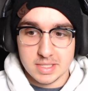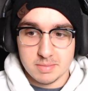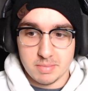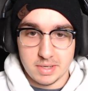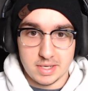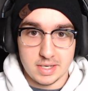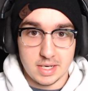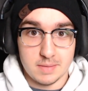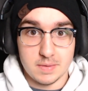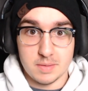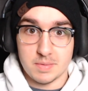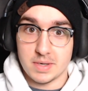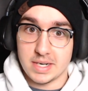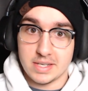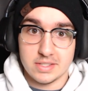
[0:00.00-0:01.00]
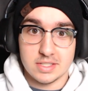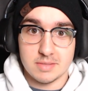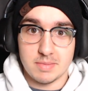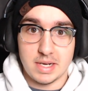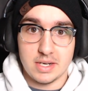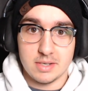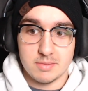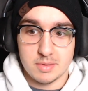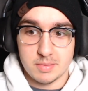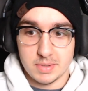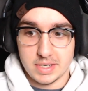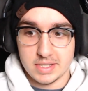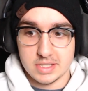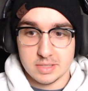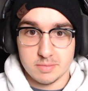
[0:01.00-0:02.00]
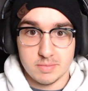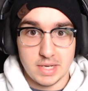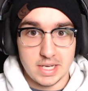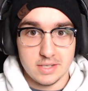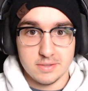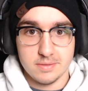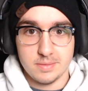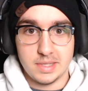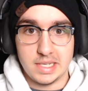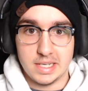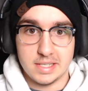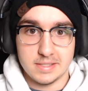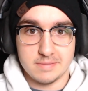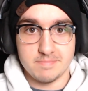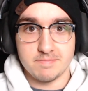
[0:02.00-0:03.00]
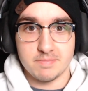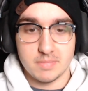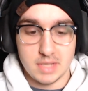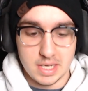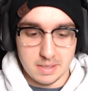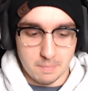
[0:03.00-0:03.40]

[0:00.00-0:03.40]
But I'm gonna pronounce them how I'm gonna pronounce them now, and yeah.